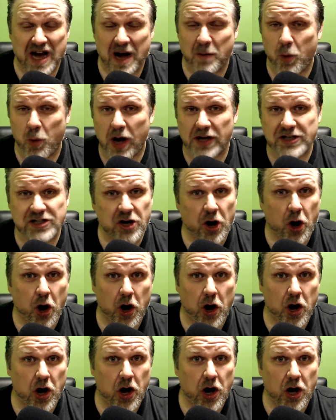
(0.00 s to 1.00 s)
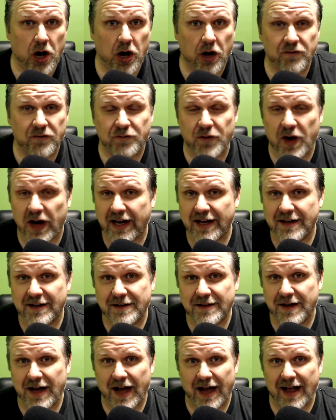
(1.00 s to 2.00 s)
I'm watching all
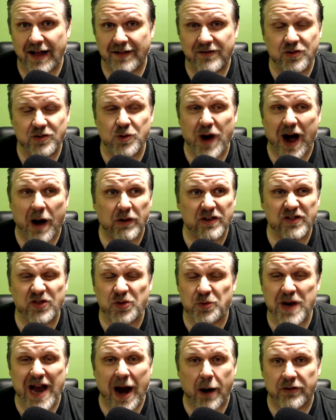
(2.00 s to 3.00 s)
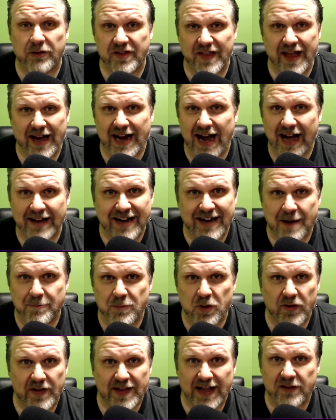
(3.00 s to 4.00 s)
fucking 2 hours, 3 hours of that goddamn
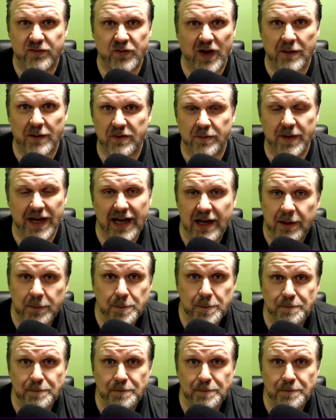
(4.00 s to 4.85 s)
movie. That's fine with me.